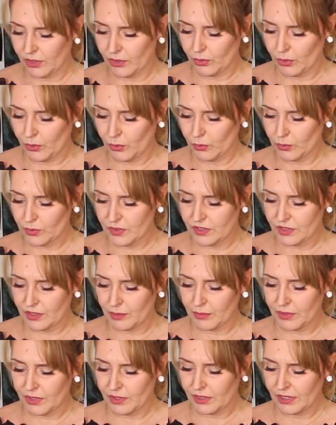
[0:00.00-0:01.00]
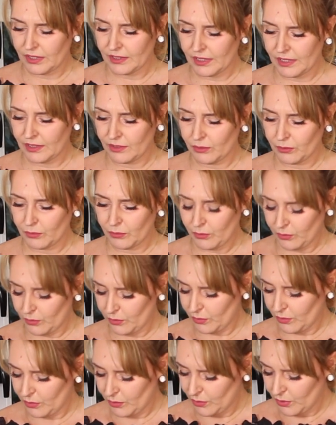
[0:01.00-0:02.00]
low simmer, and then you
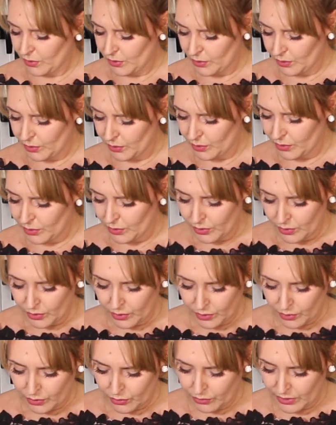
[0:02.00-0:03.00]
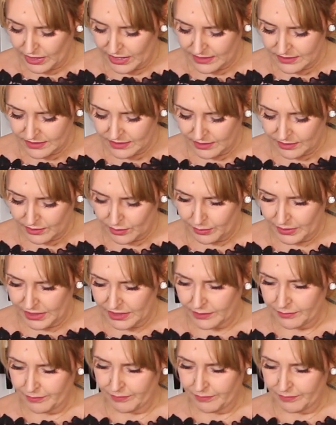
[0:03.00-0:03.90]
raise a little bit.